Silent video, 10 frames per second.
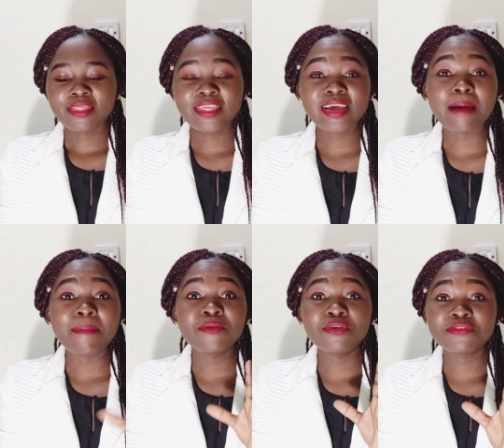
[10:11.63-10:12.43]
think
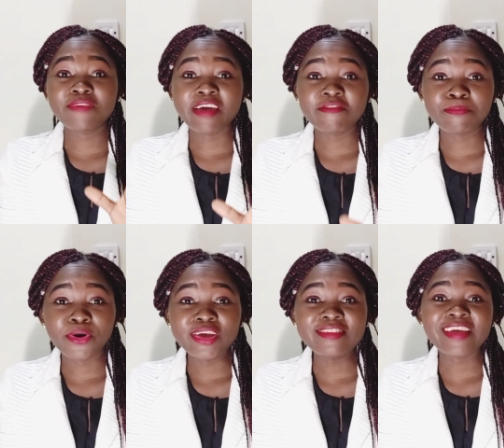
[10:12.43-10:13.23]
about those 5
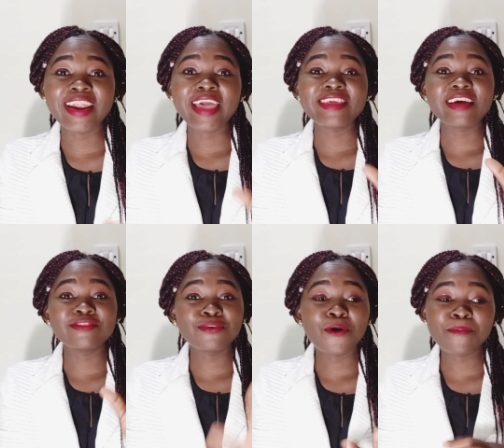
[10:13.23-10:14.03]
points, and I
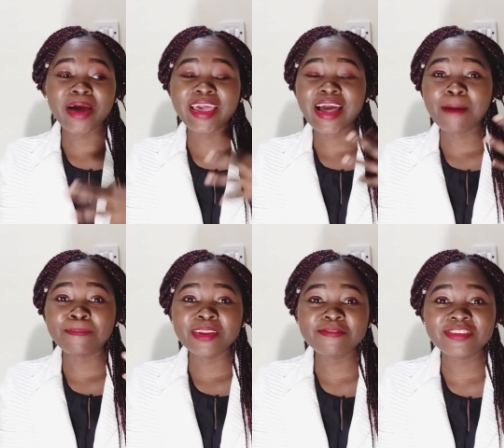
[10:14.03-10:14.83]
just hope I
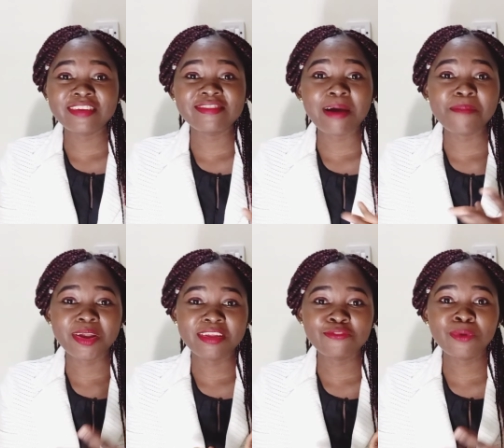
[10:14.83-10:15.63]
uplifted someone
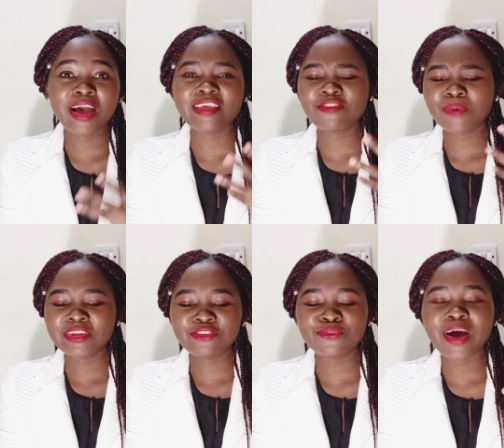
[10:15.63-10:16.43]
this week. I just
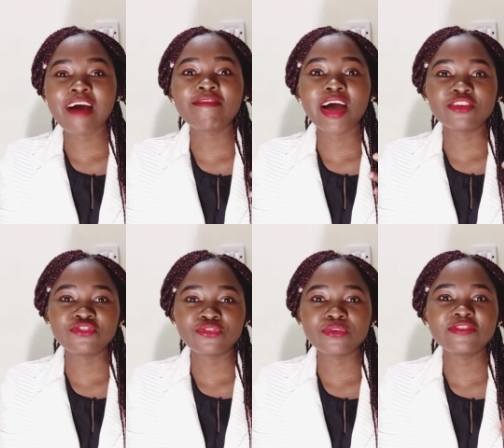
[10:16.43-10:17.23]
wanted to have a
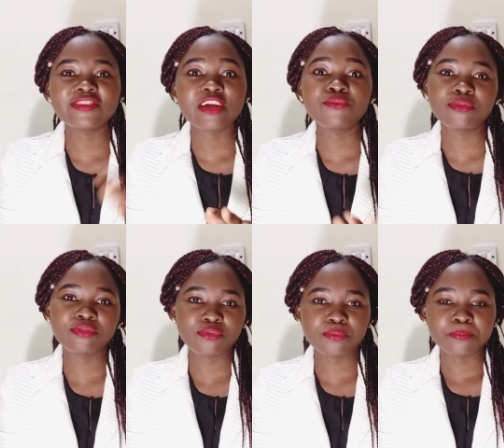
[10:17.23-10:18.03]
short chat with
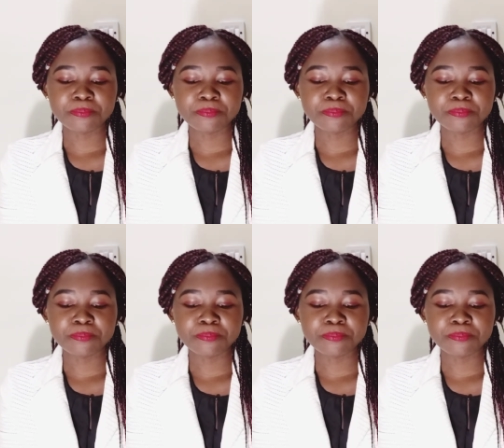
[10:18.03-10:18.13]
you.